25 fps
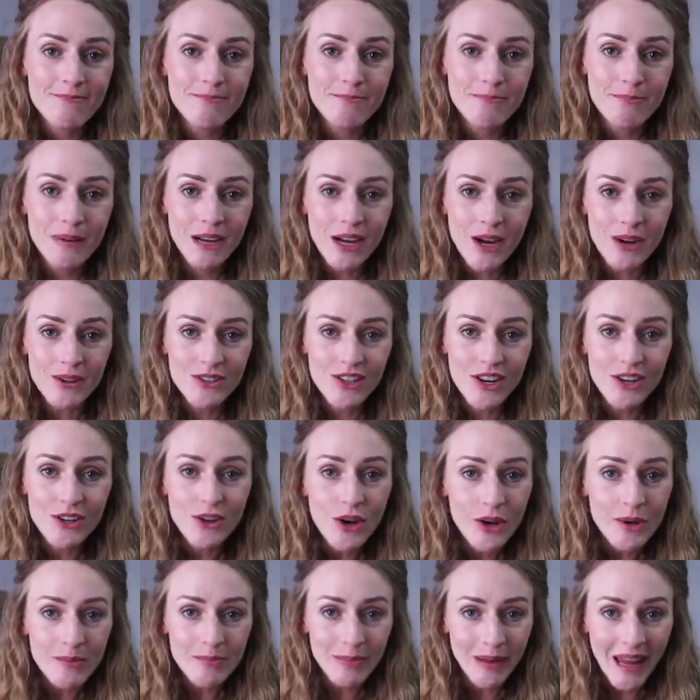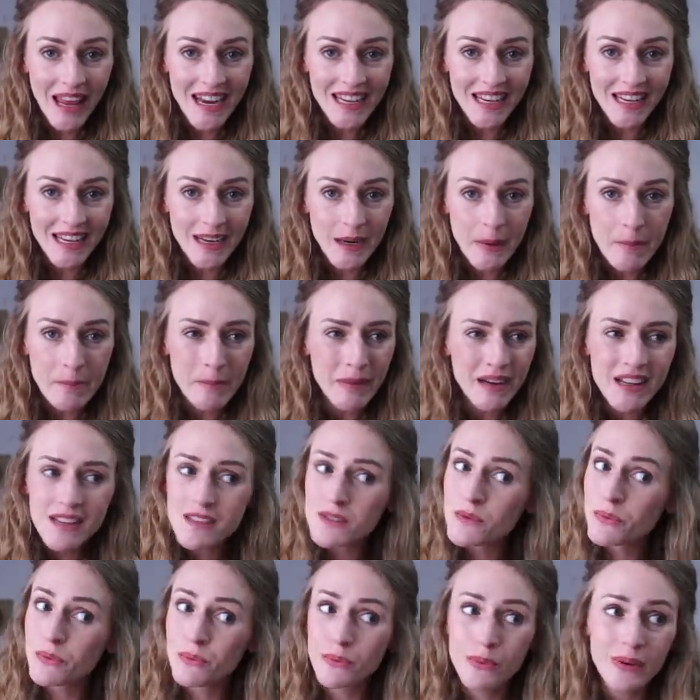Begonia Good and Plenty, but
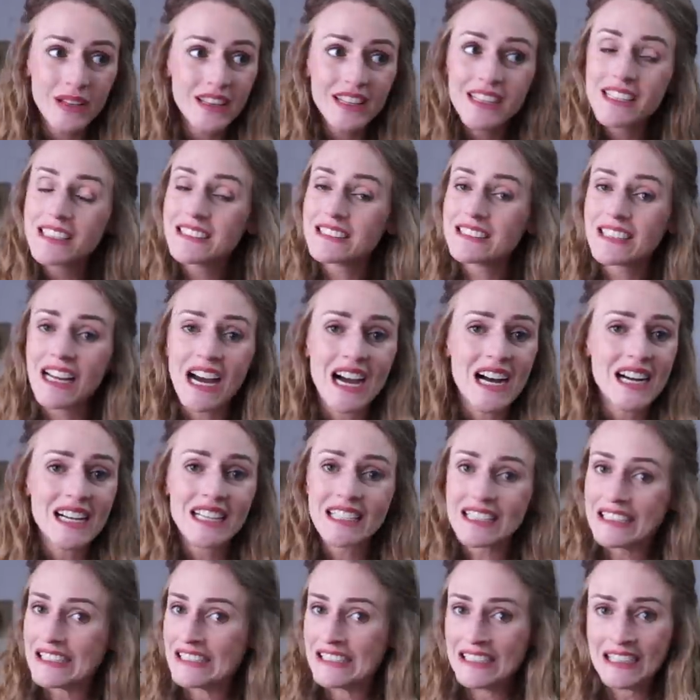it's really not.